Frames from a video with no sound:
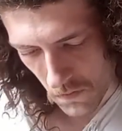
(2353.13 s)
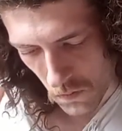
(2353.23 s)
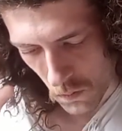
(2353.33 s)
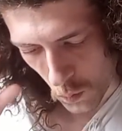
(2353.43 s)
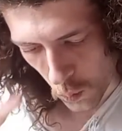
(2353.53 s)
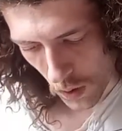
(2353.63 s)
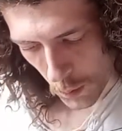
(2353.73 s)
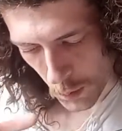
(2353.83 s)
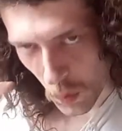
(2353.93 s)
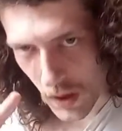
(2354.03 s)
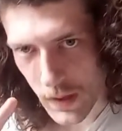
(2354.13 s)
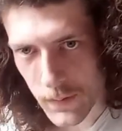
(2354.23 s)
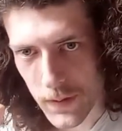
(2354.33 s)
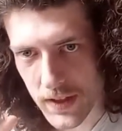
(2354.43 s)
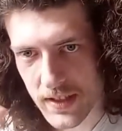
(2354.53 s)
what would work
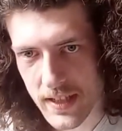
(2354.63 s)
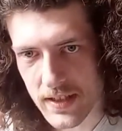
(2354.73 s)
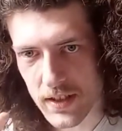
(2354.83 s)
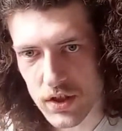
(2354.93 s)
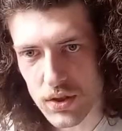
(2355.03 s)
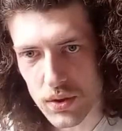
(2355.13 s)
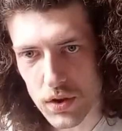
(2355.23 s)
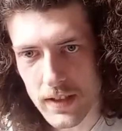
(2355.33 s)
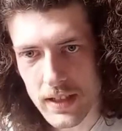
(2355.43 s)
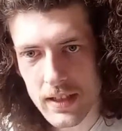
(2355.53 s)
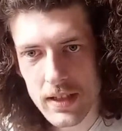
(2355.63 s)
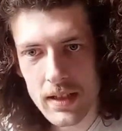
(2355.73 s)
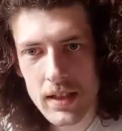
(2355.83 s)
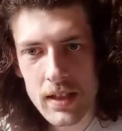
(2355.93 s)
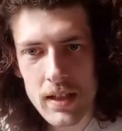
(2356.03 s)
for the sense of the story.
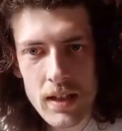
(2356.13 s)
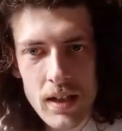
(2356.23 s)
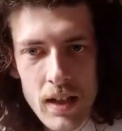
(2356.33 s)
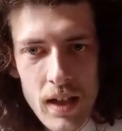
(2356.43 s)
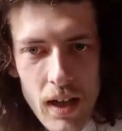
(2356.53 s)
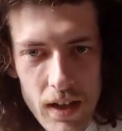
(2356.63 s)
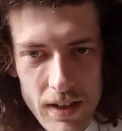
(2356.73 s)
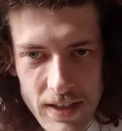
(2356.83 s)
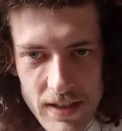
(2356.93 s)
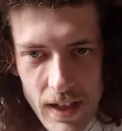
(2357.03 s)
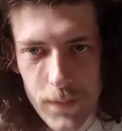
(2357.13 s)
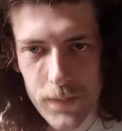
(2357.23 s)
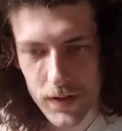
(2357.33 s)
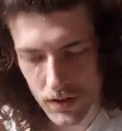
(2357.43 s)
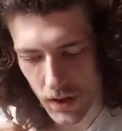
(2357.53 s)
Okay, start from
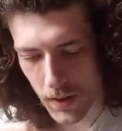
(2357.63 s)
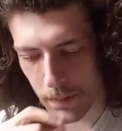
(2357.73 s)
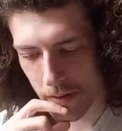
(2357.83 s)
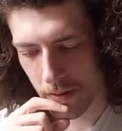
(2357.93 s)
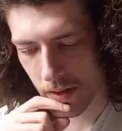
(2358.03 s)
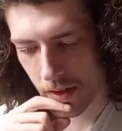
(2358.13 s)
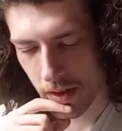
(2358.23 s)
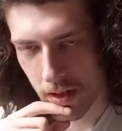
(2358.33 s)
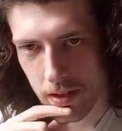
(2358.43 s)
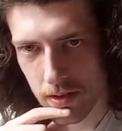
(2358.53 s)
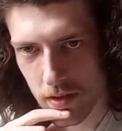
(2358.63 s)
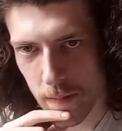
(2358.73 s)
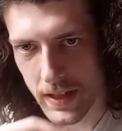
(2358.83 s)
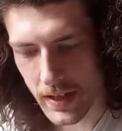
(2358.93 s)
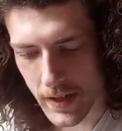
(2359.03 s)
the top. Do you
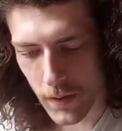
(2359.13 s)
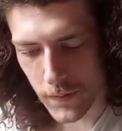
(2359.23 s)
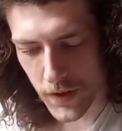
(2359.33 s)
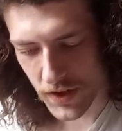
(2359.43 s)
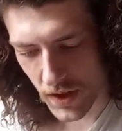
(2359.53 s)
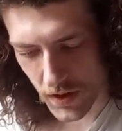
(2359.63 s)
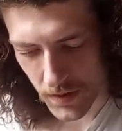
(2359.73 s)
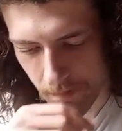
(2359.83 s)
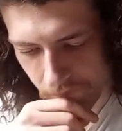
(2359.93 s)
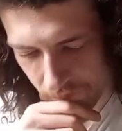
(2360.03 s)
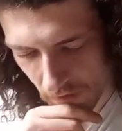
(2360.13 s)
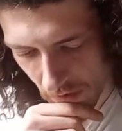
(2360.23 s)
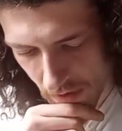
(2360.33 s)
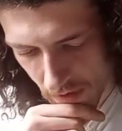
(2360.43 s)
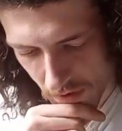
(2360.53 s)
mean like of the song?
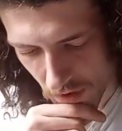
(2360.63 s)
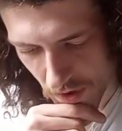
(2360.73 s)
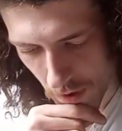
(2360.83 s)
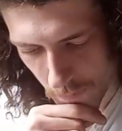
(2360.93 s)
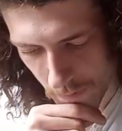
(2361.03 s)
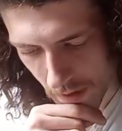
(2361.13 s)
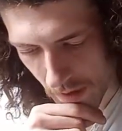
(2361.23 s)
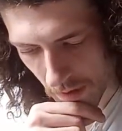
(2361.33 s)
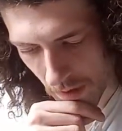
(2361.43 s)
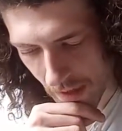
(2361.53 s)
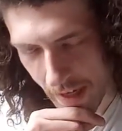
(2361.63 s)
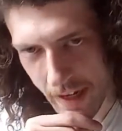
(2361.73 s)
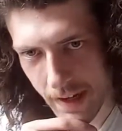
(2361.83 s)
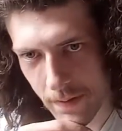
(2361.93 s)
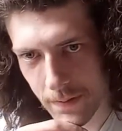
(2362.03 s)
So far I
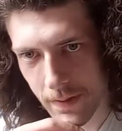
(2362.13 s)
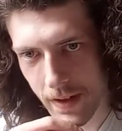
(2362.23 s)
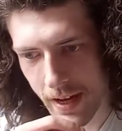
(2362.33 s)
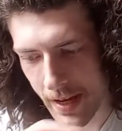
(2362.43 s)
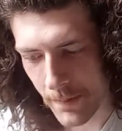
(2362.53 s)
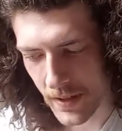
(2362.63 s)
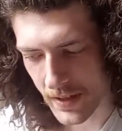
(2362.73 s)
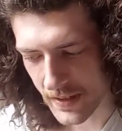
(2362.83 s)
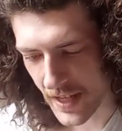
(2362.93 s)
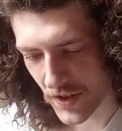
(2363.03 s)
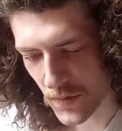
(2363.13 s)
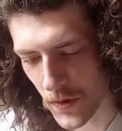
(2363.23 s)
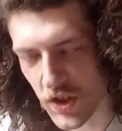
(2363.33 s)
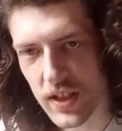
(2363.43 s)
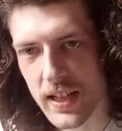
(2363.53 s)
have ambient section, which is going to